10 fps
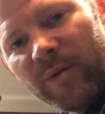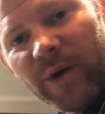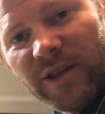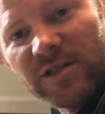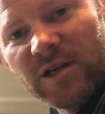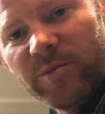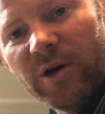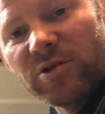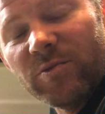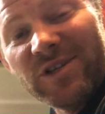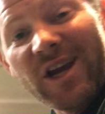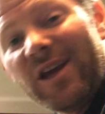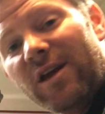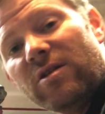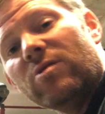it by the seat post, which I
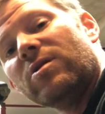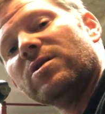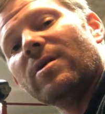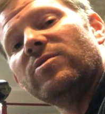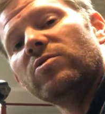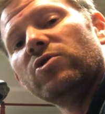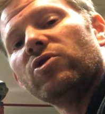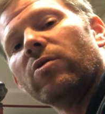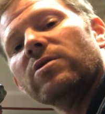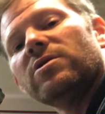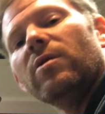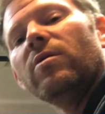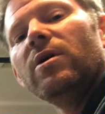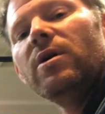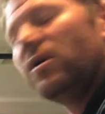can't do because I'm too short. So
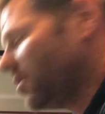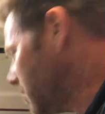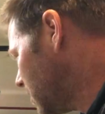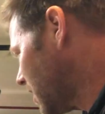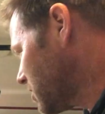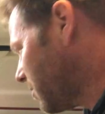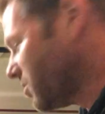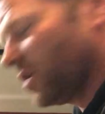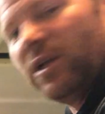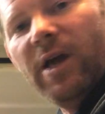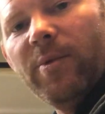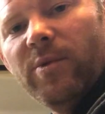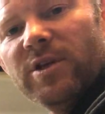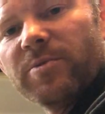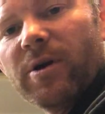you're not supposed to clamp it
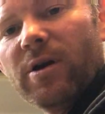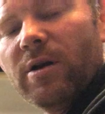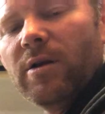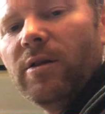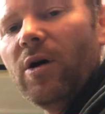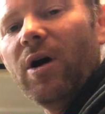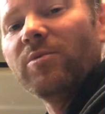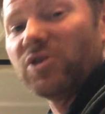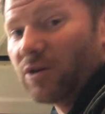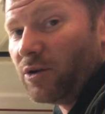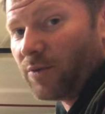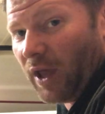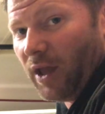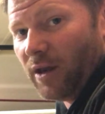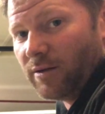with this part, though I'm sure you
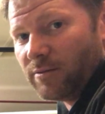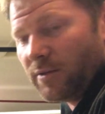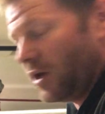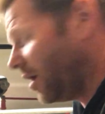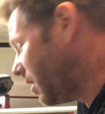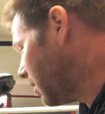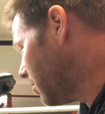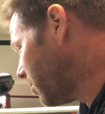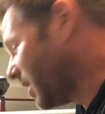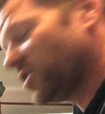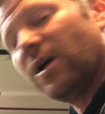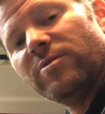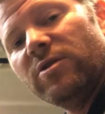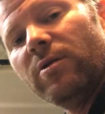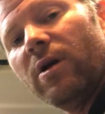can. Bike shops
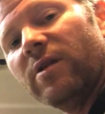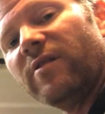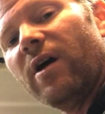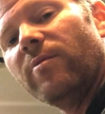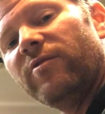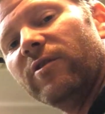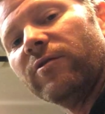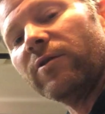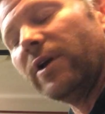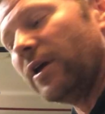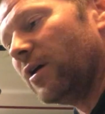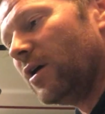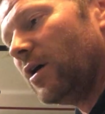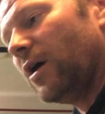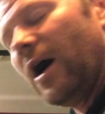do it all the time. Feel free.
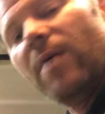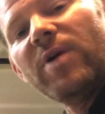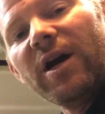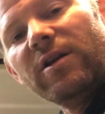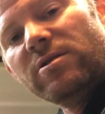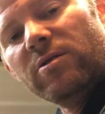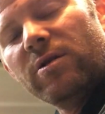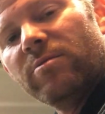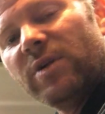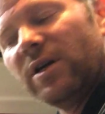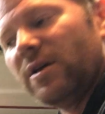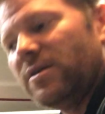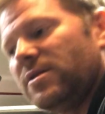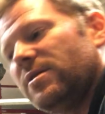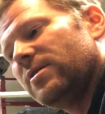I'm not going to do it
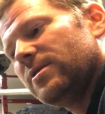because